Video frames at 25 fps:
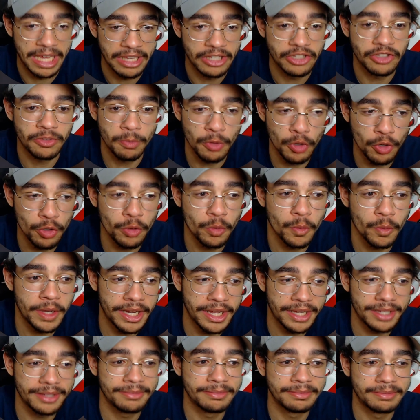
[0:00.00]
Smooth with
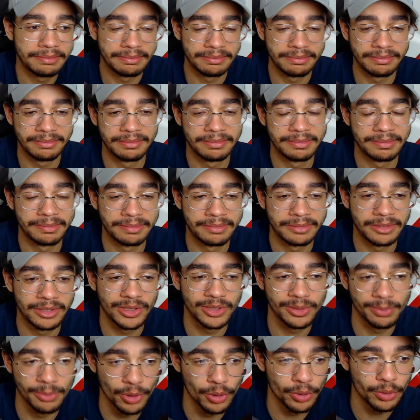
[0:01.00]
it.
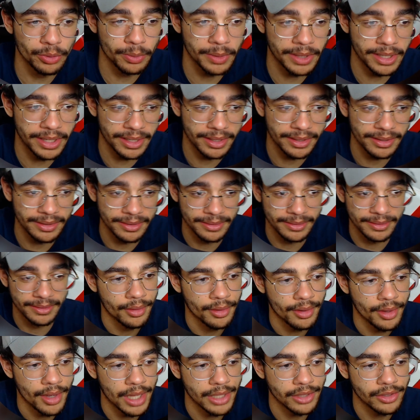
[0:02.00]
Smooth with it.
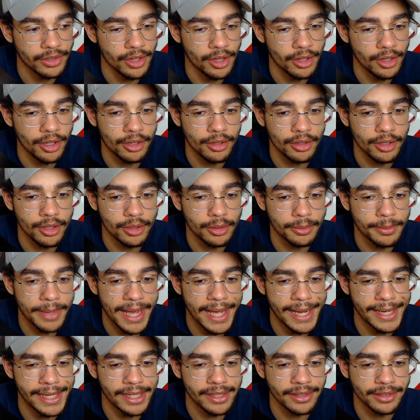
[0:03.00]
Han Solo, a little
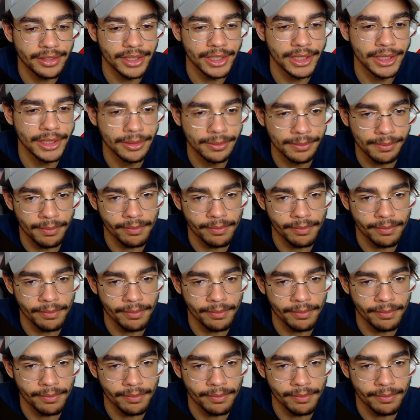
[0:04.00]
badass, huh?